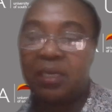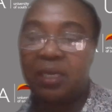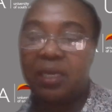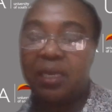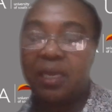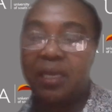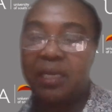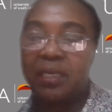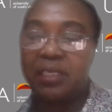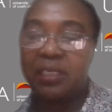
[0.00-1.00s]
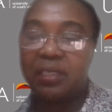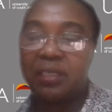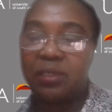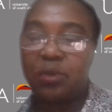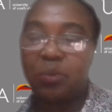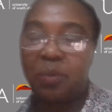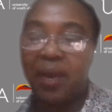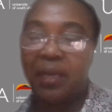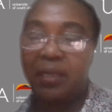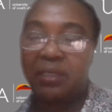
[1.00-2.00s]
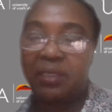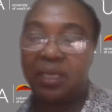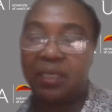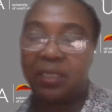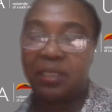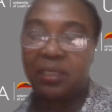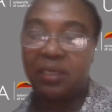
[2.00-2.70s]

in addition to my research?